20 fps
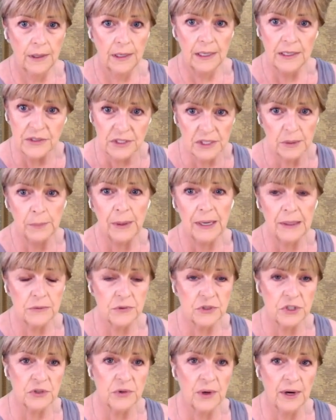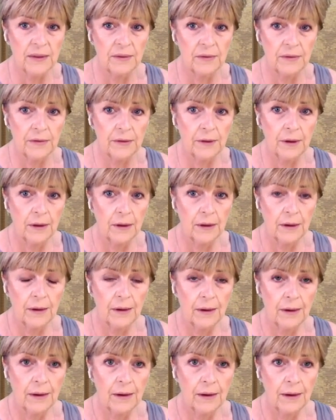It's about strength.
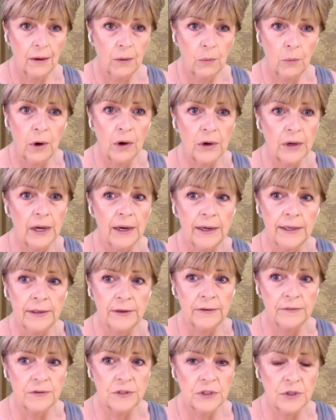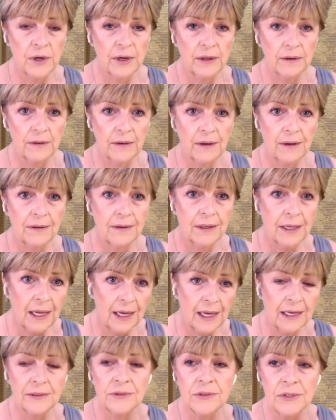What kind of strength? The
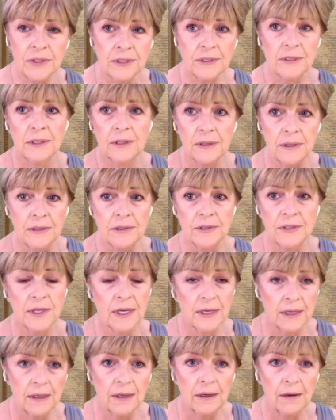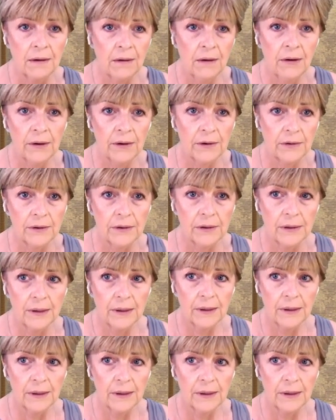answer's in the second card.